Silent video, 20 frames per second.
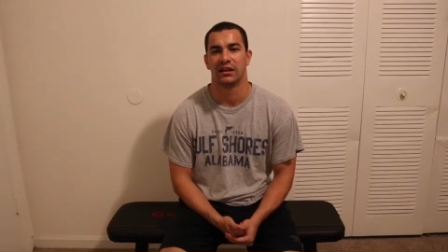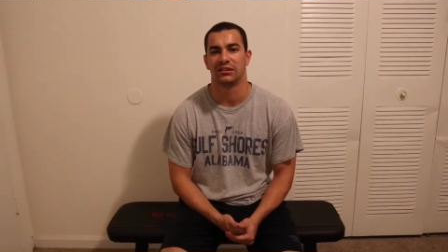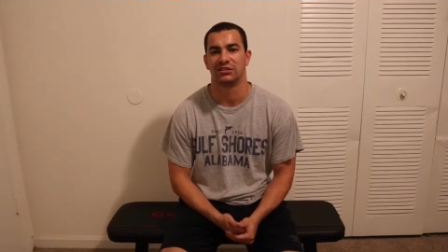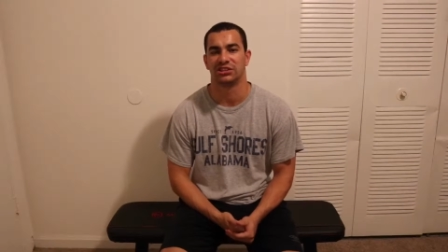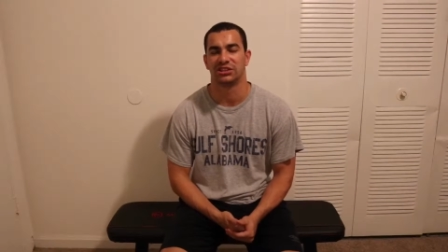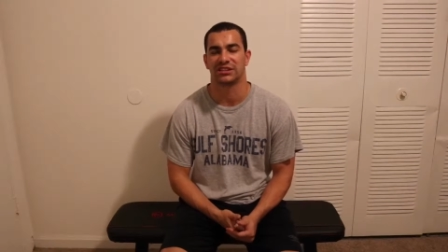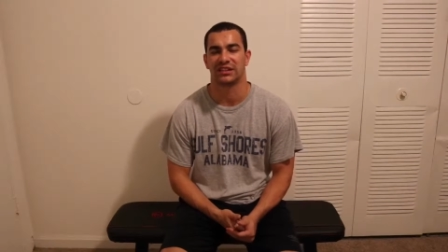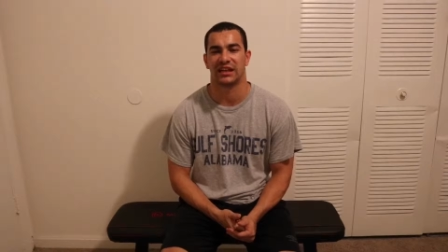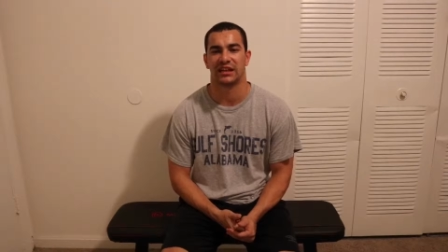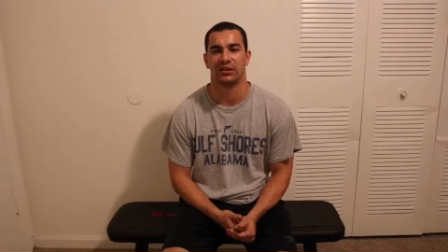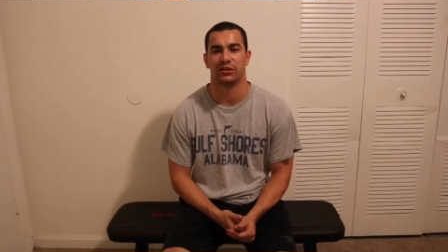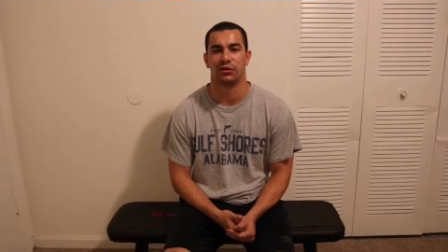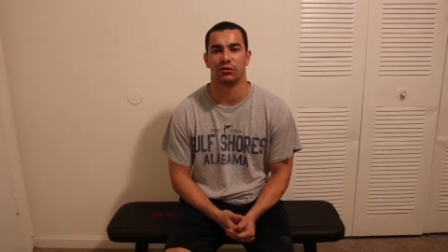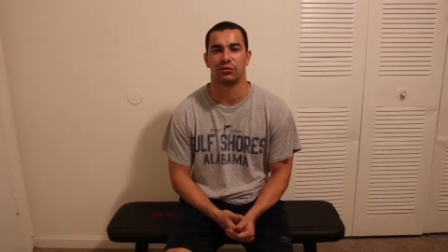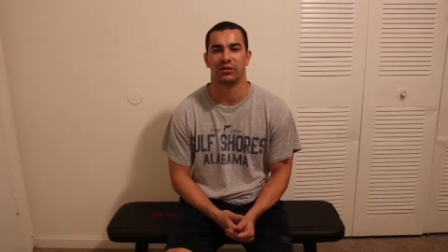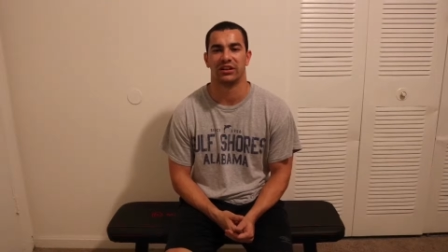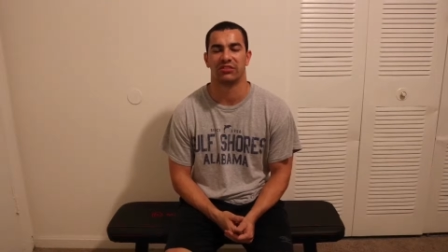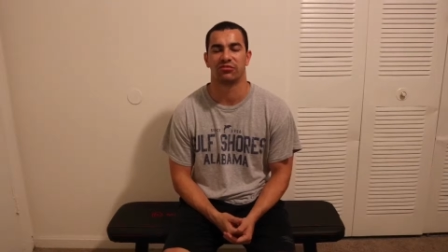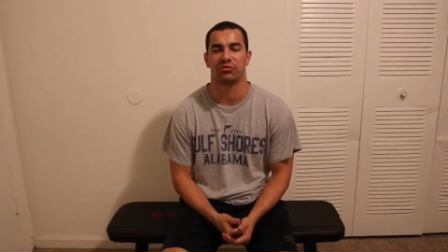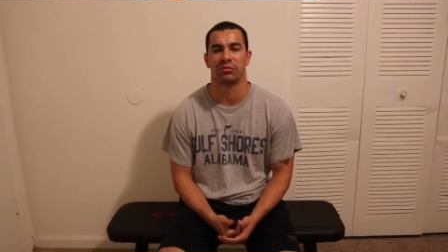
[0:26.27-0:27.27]
just got a
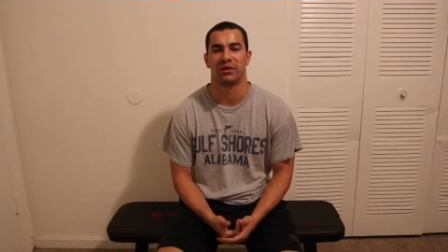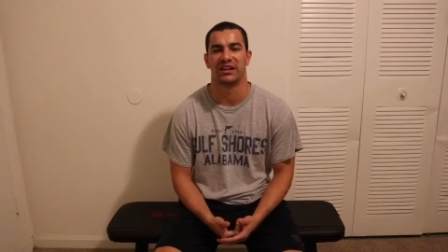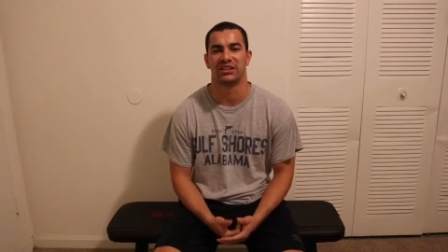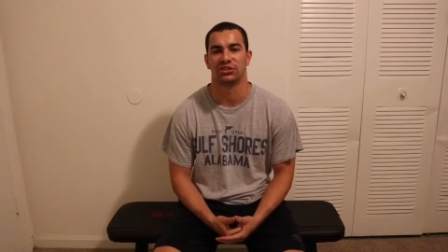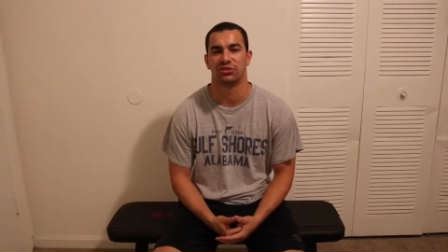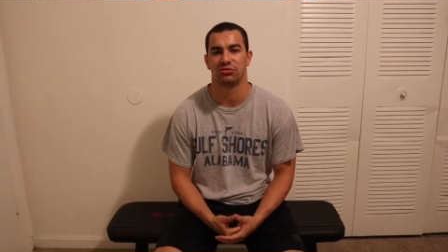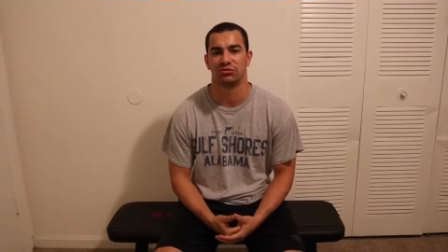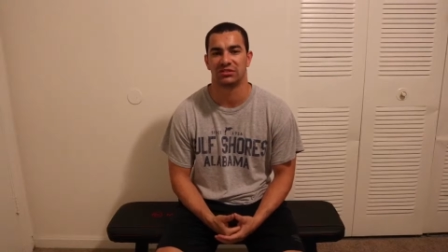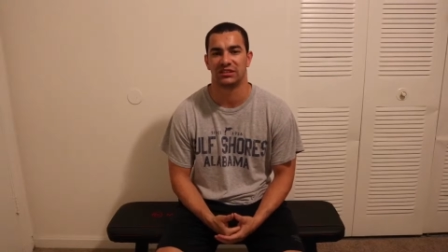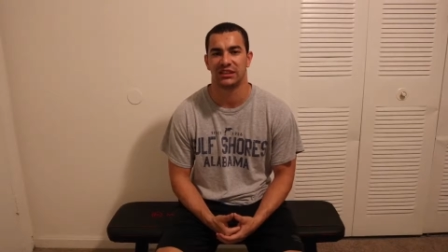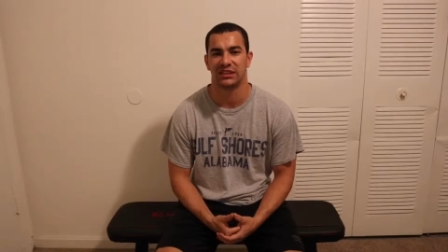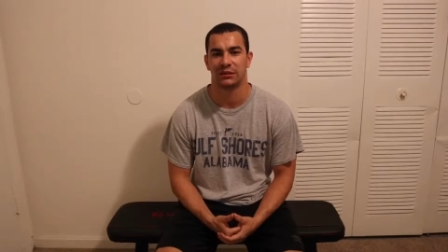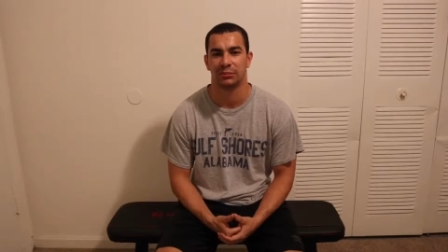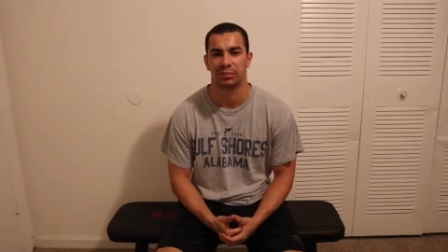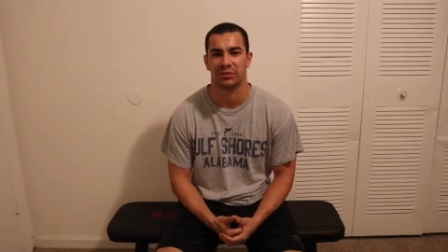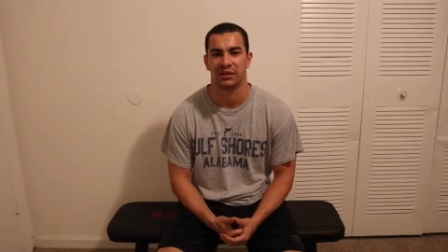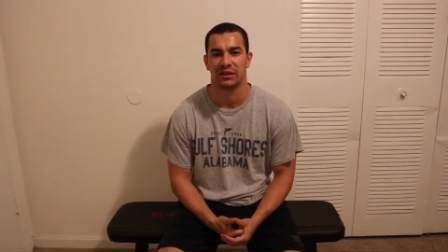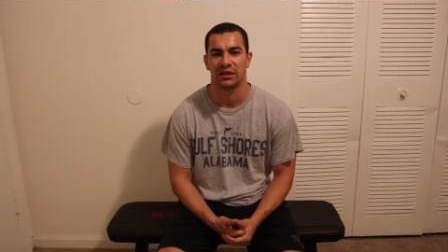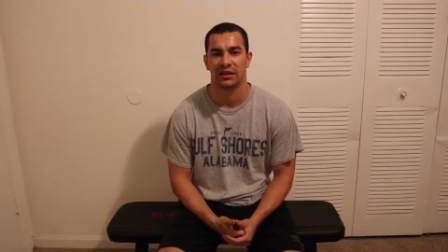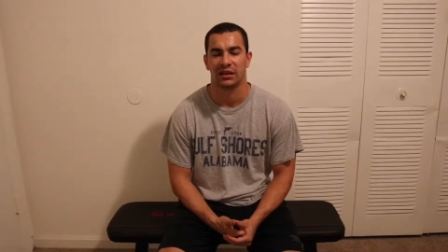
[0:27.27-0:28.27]
little informational
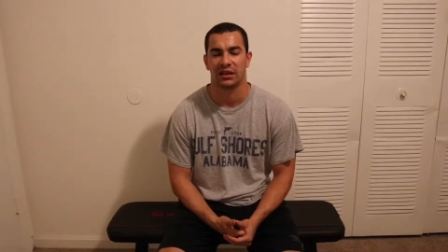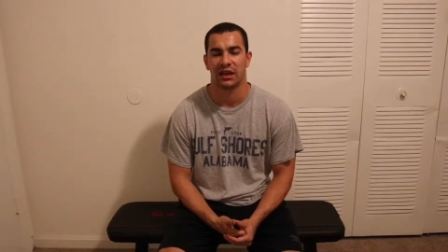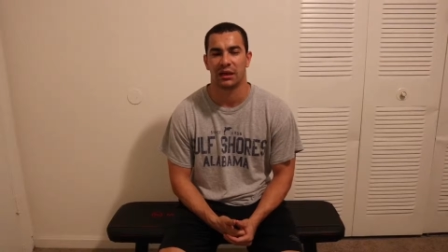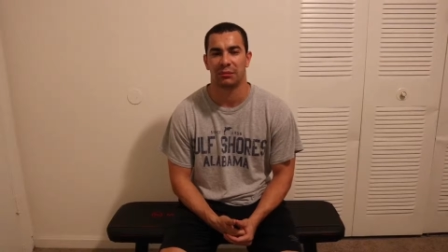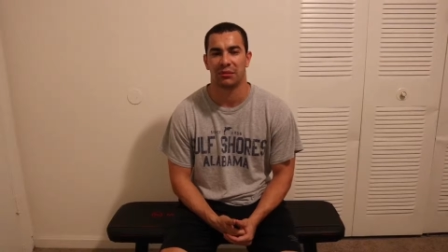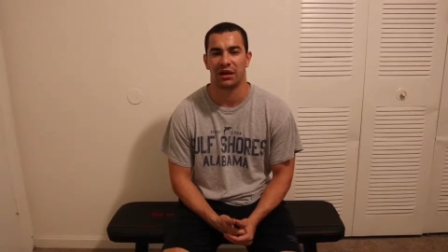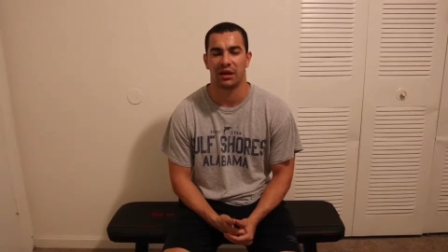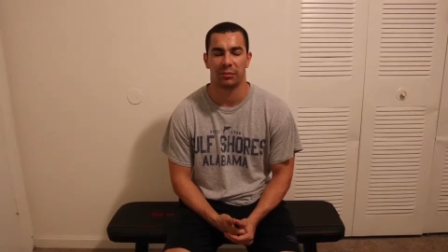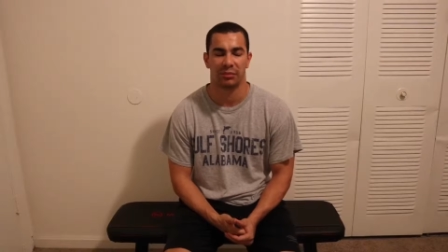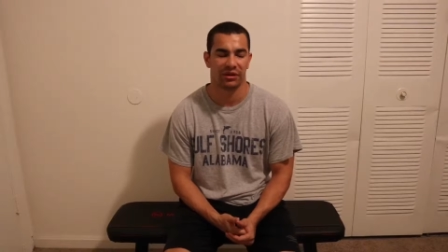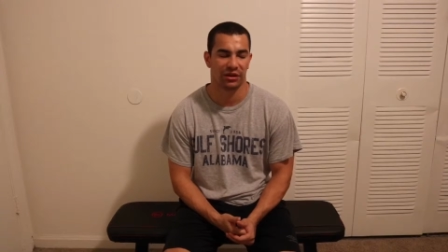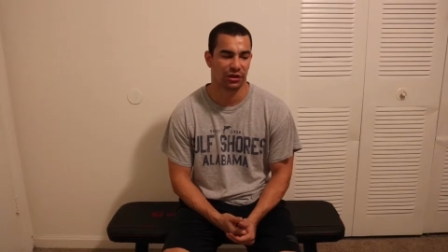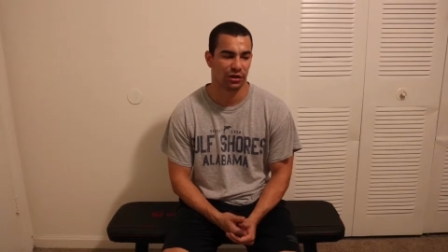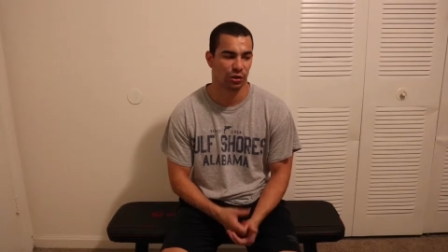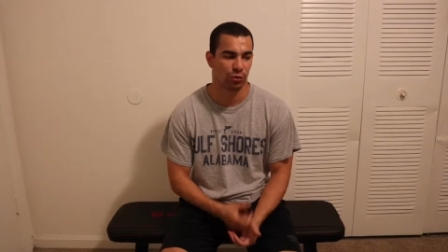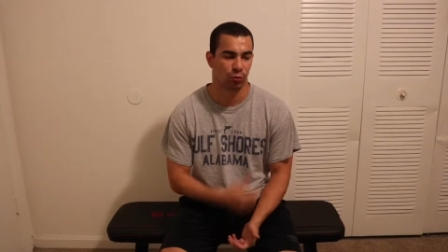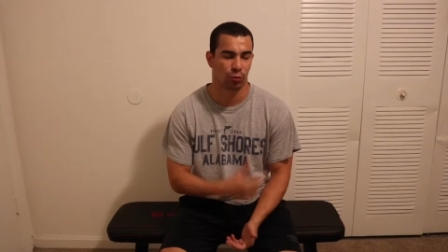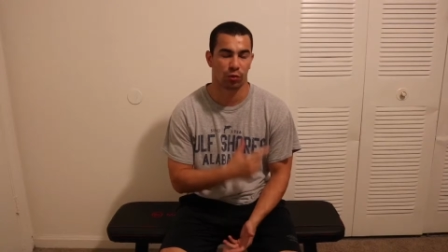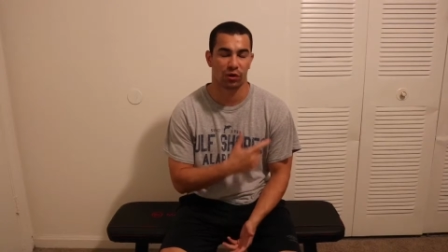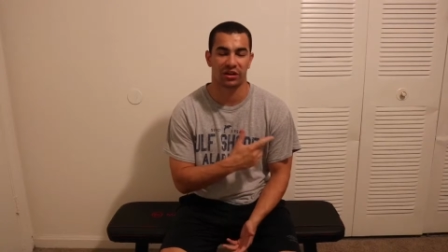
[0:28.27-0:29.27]
tip coming up
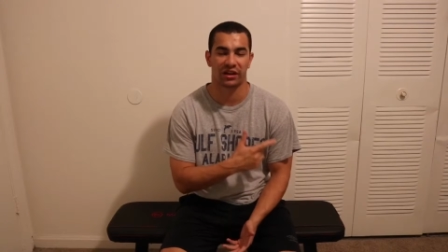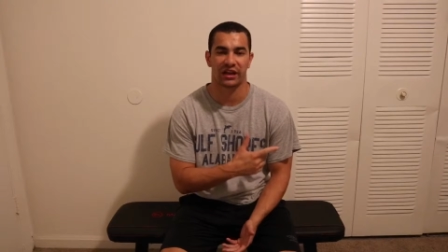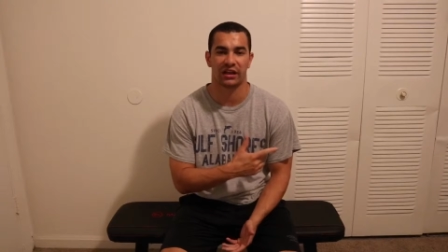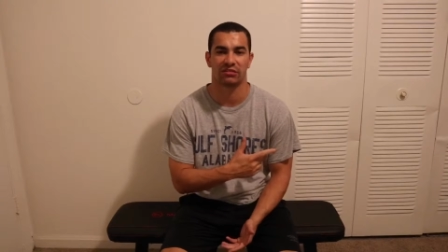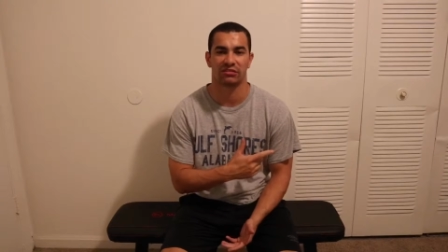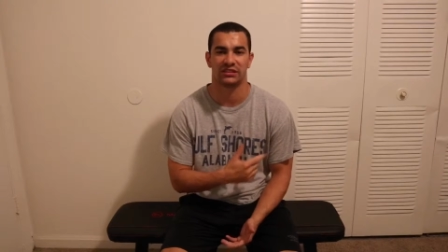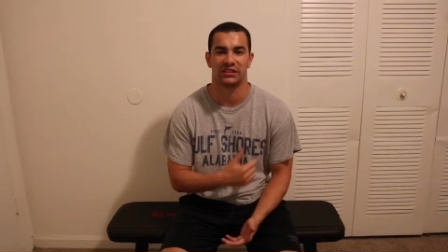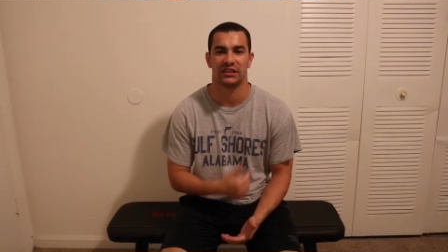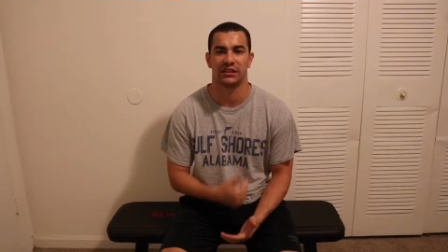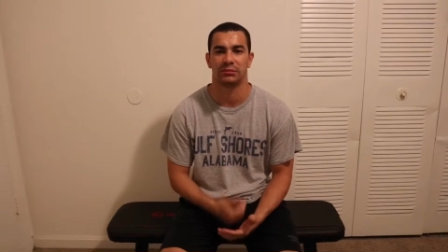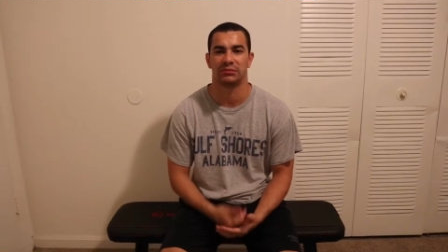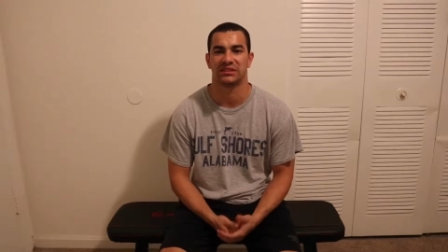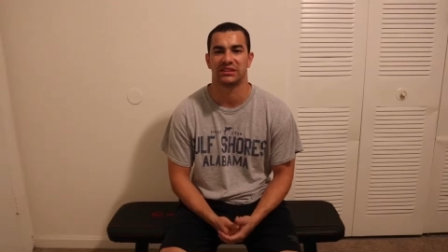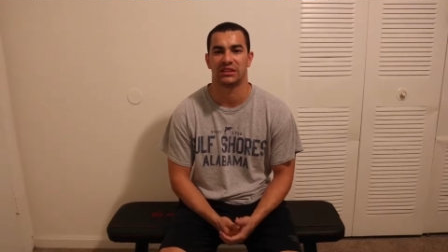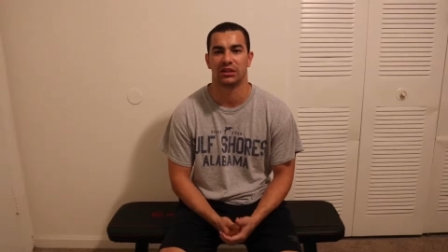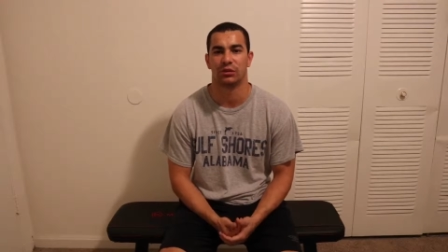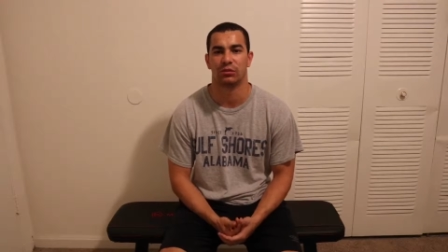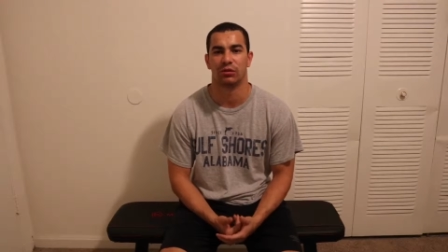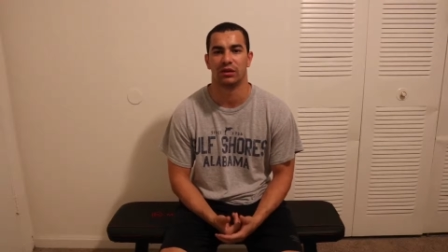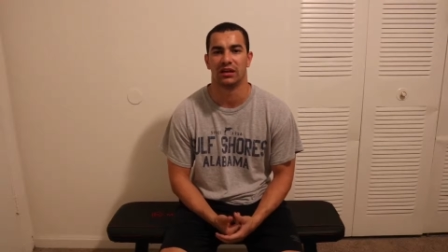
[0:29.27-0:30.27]
here, workout tips,
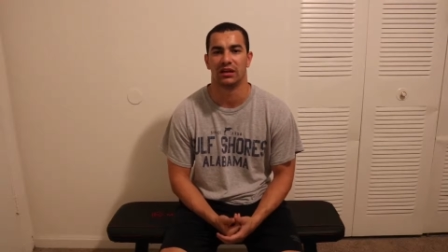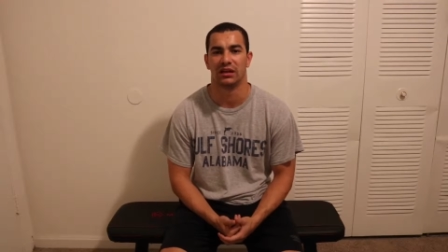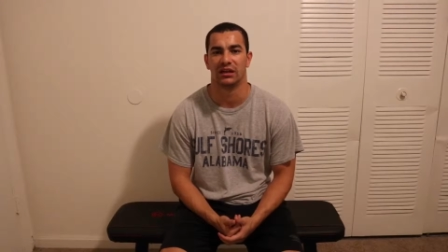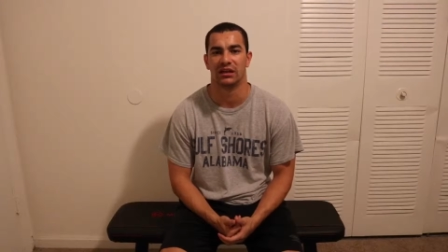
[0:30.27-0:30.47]
so